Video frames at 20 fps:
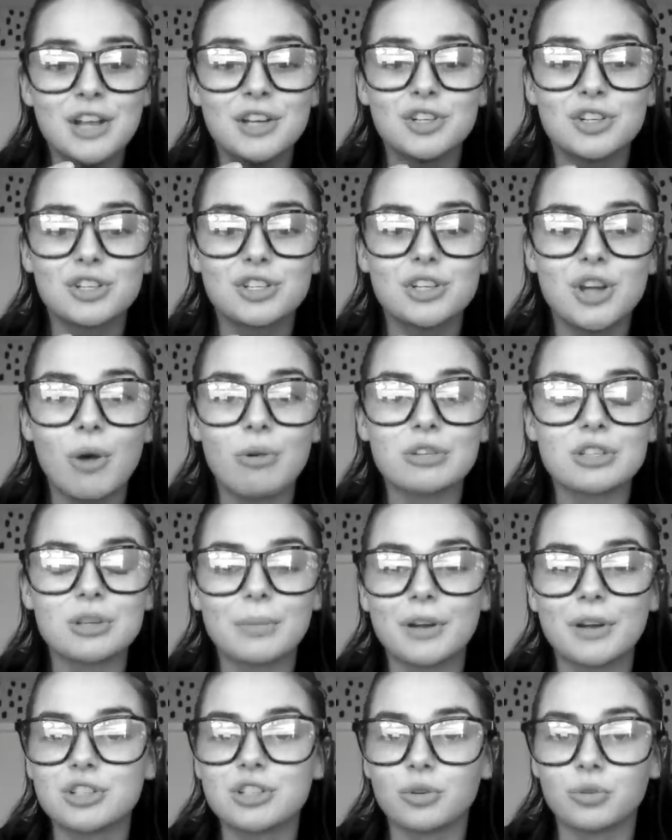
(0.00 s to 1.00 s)
Just know it's a
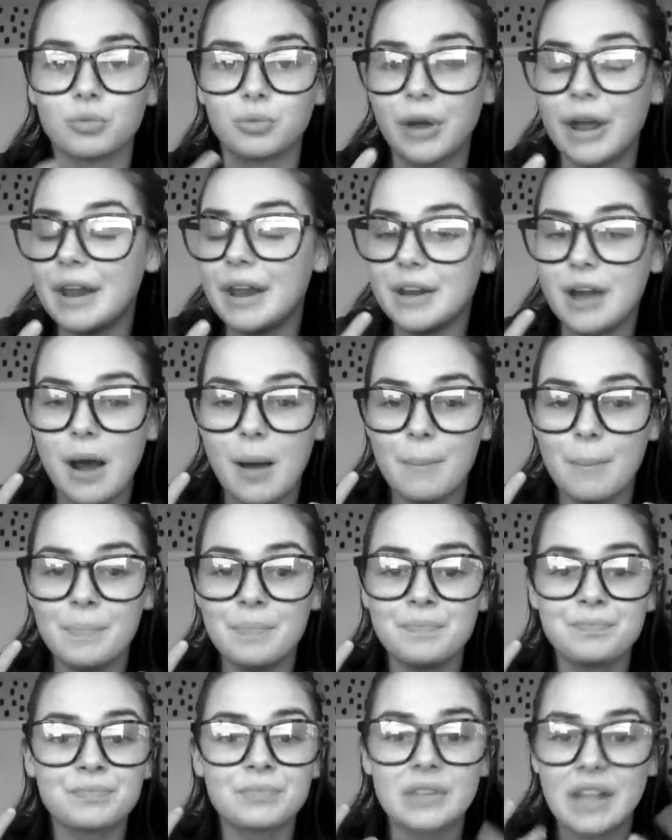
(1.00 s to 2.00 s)
bunch of random
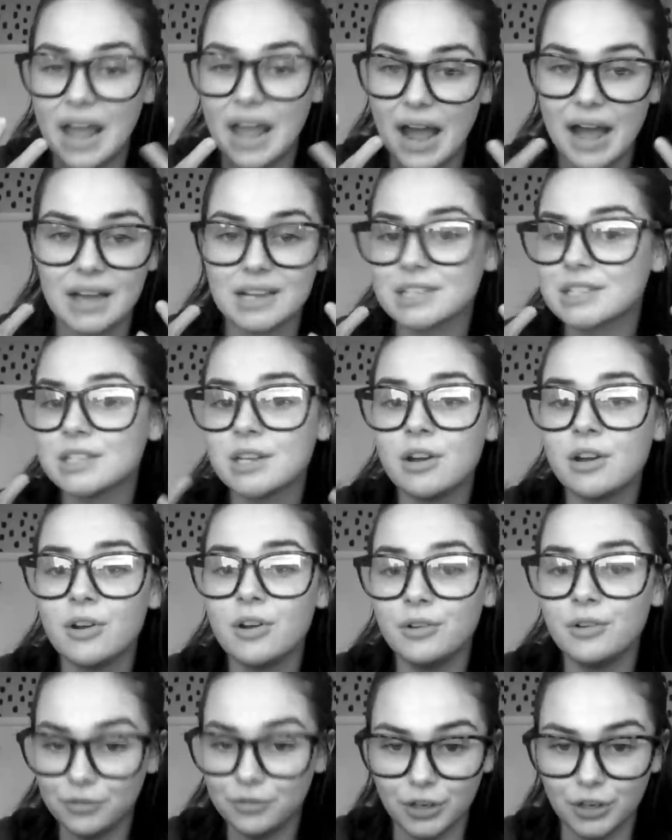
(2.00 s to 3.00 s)
ass
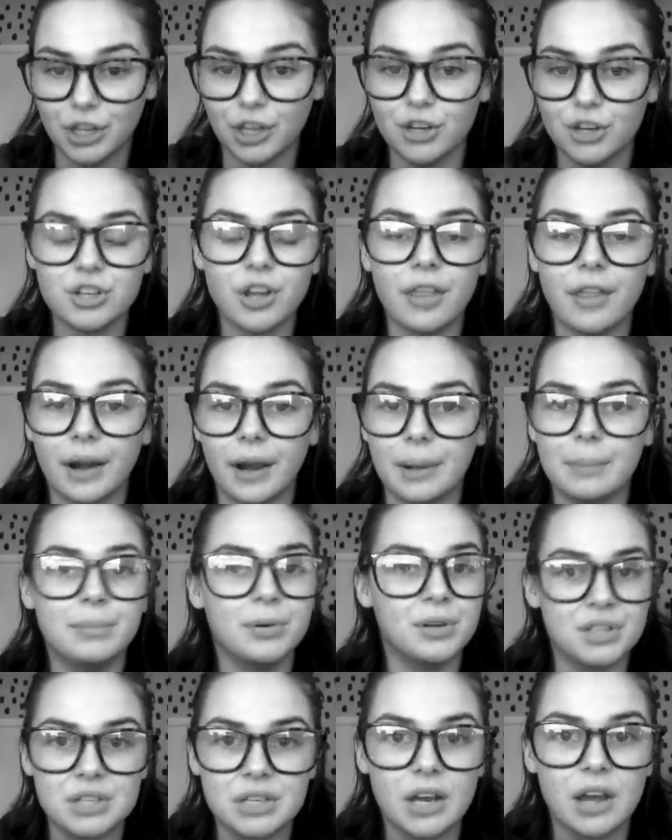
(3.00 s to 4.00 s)
footage that I
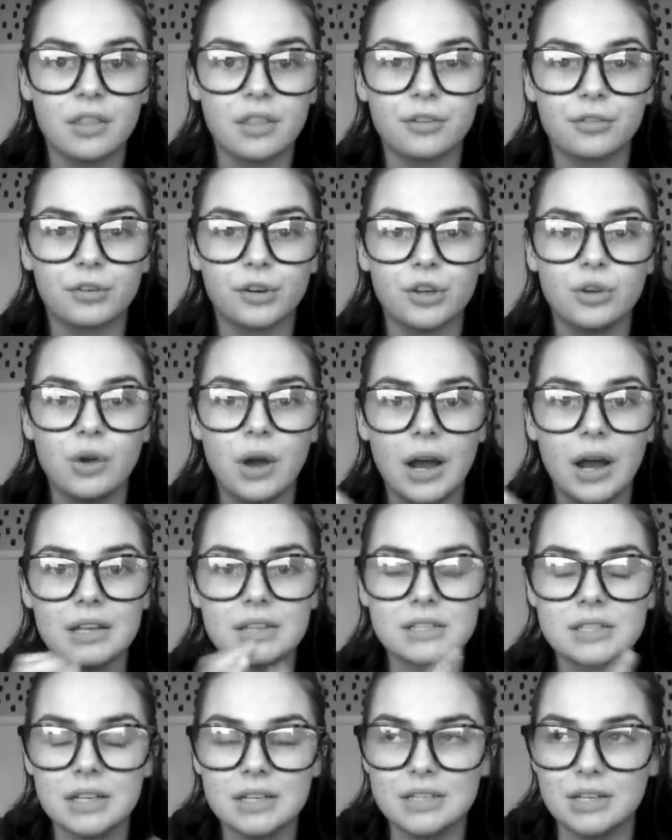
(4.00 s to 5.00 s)
put together for you
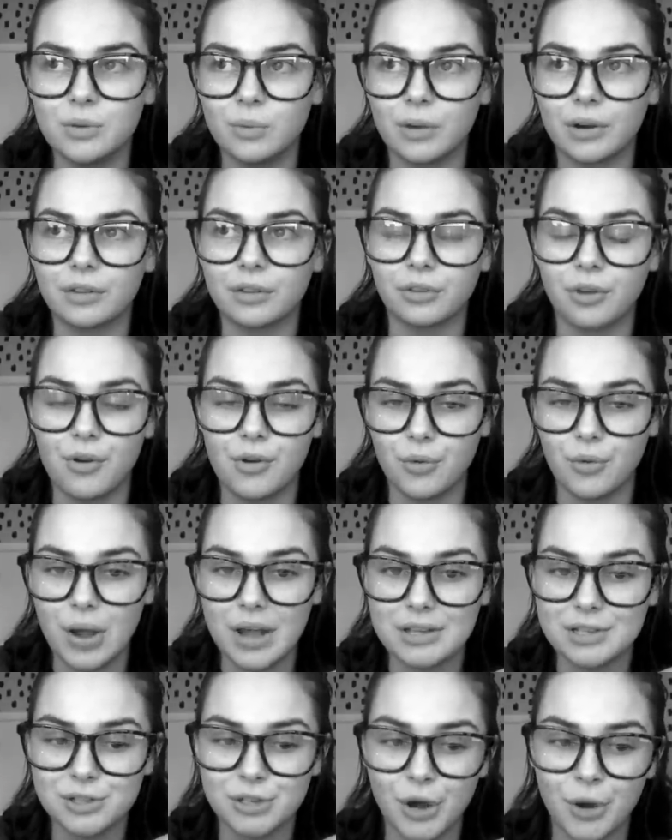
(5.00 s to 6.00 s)
guys because I didn't want to throw it
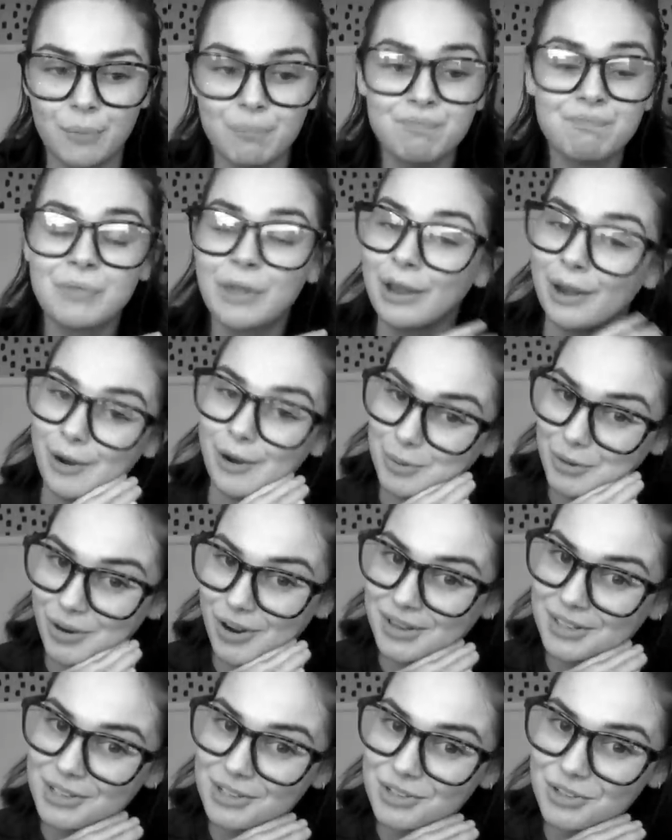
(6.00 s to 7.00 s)
away. So I hope you
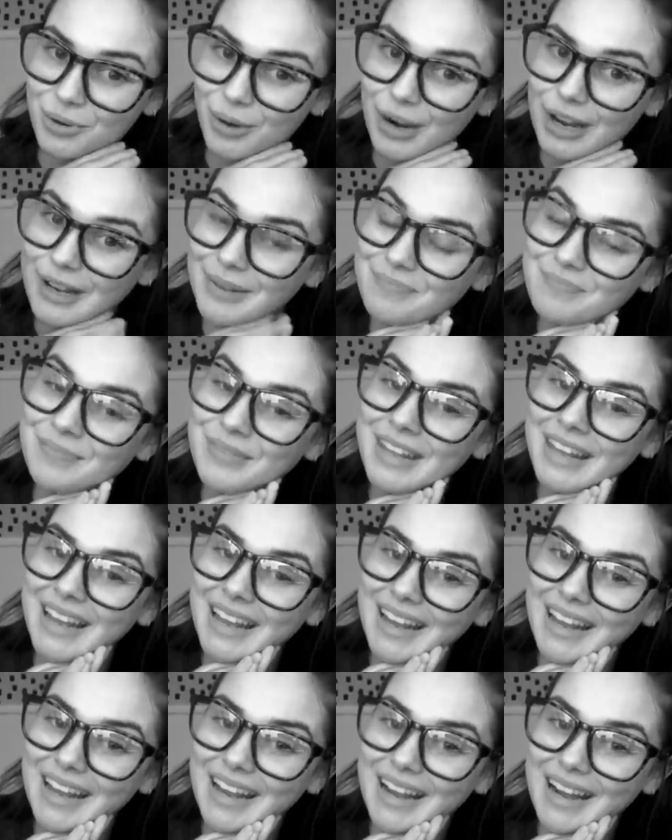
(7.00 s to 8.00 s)
guys enjoy,
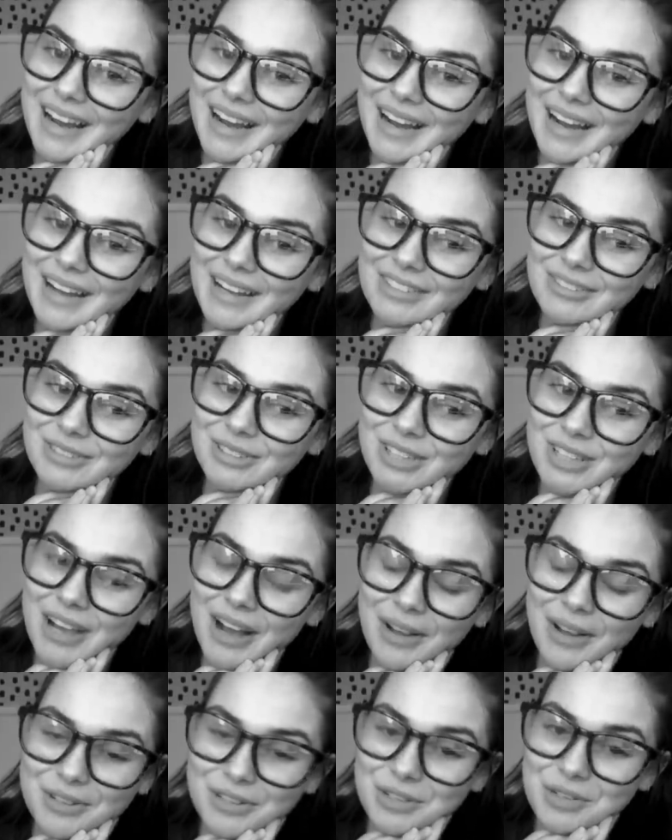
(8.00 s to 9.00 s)
and
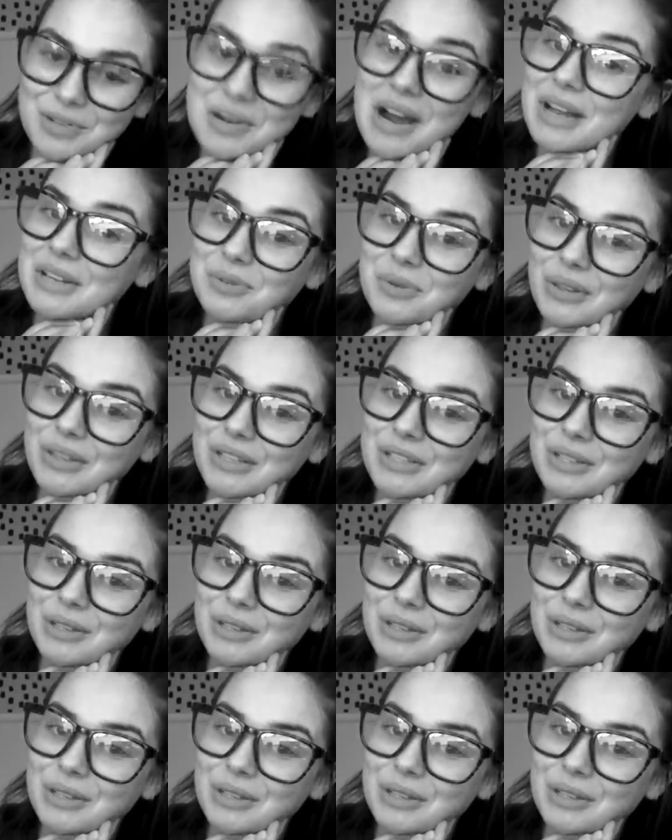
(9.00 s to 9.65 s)
I'll see you guys really